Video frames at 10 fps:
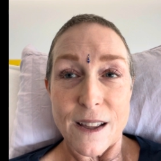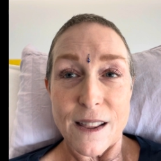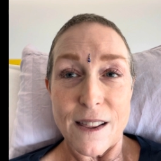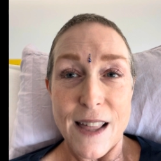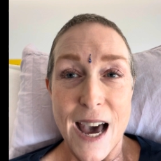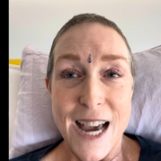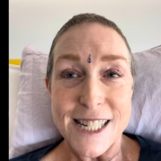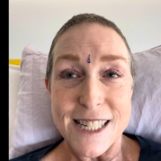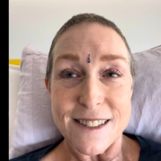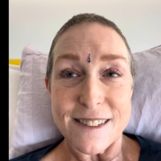
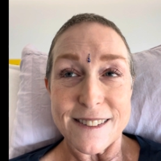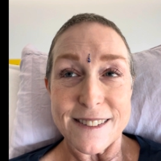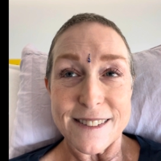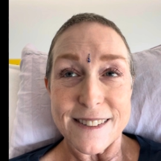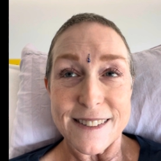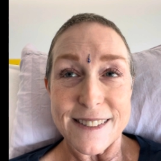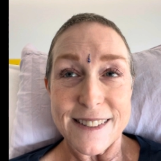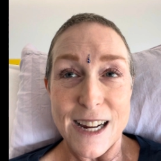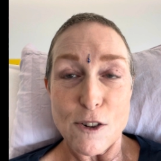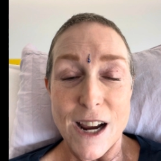that
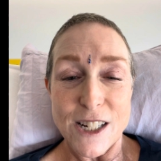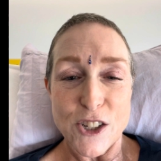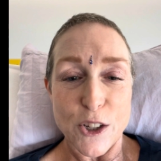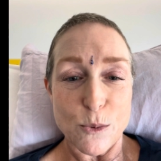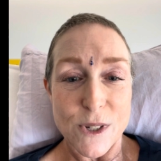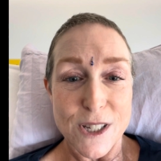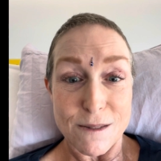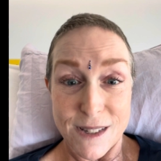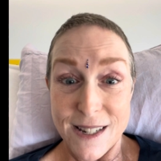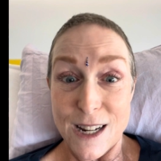gratitude was
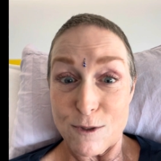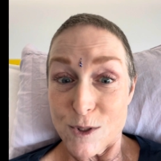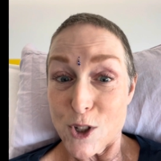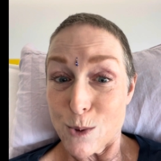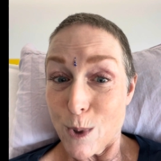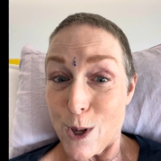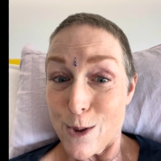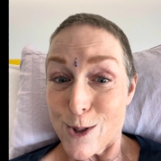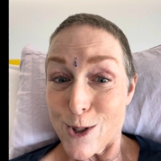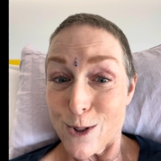sitting just below
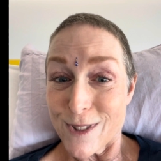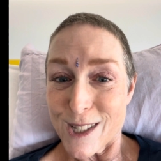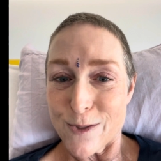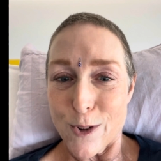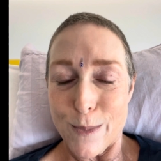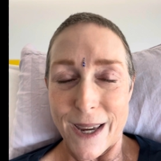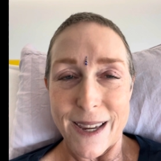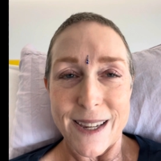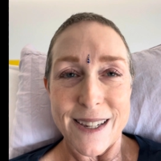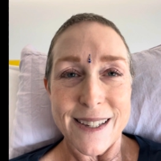the surface for me.
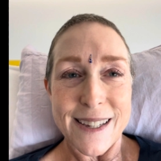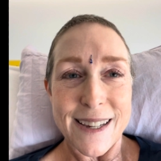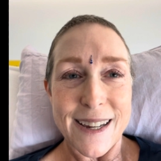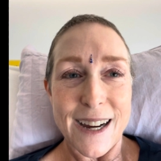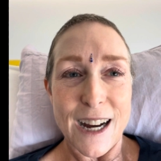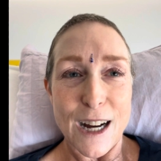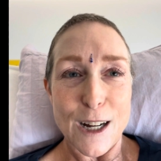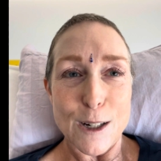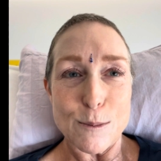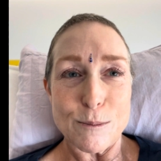
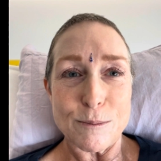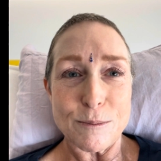I